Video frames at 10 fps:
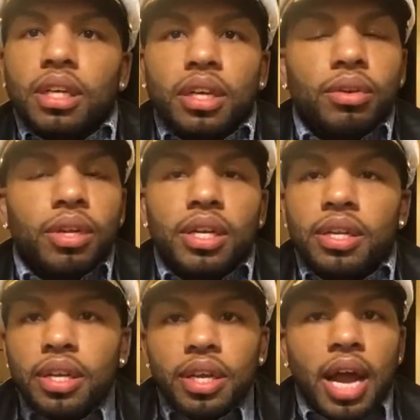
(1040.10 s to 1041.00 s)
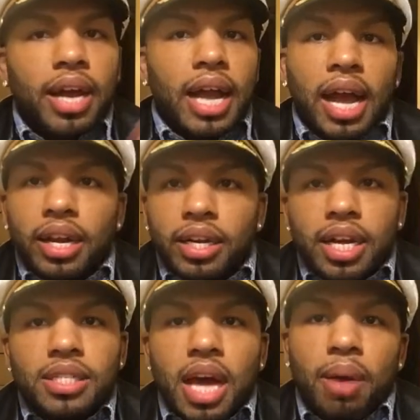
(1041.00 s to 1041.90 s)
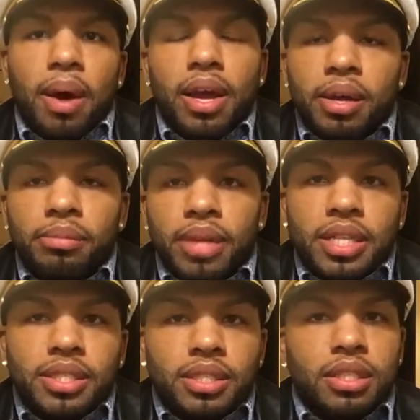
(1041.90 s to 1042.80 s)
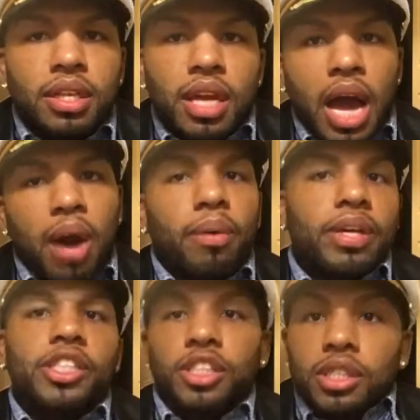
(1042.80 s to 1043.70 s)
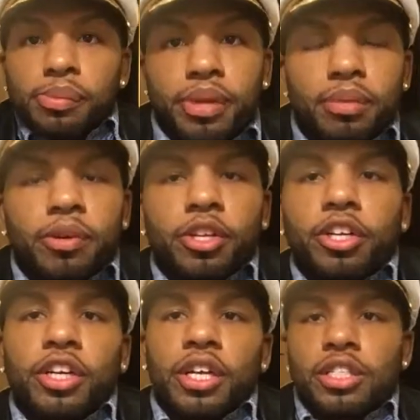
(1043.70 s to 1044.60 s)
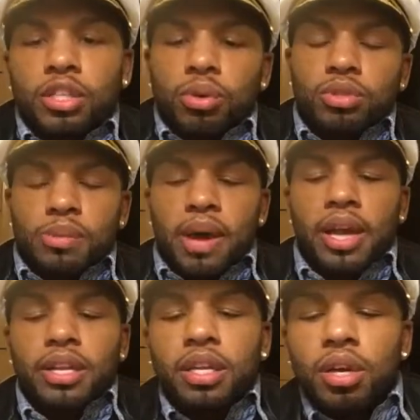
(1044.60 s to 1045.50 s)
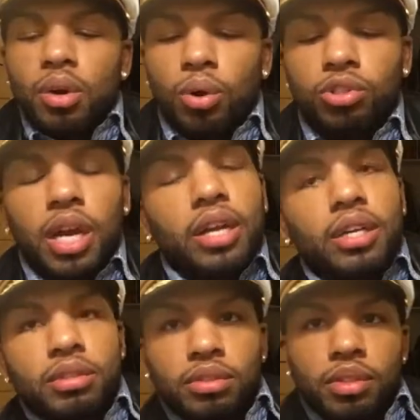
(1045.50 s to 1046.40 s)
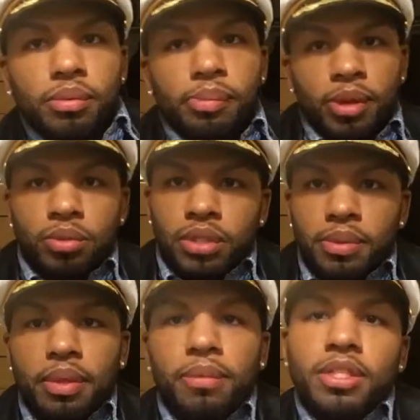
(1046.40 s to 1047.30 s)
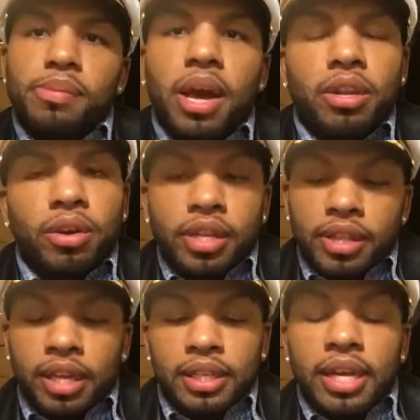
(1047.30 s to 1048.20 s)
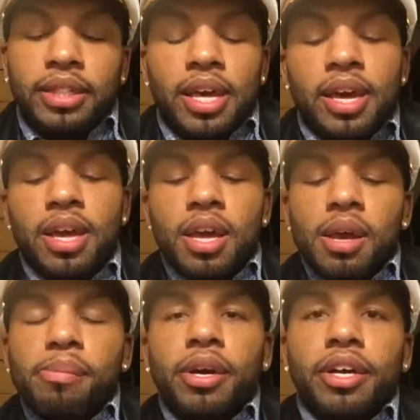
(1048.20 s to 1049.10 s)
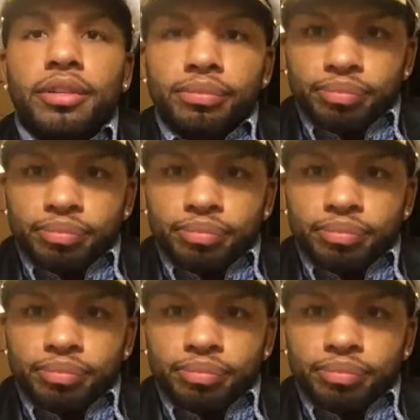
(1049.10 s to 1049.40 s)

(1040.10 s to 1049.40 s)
You need it, I got it. That's how I am. That's how it should be when you're getting to know somebody or trying to build something with somebody or anything like that. But,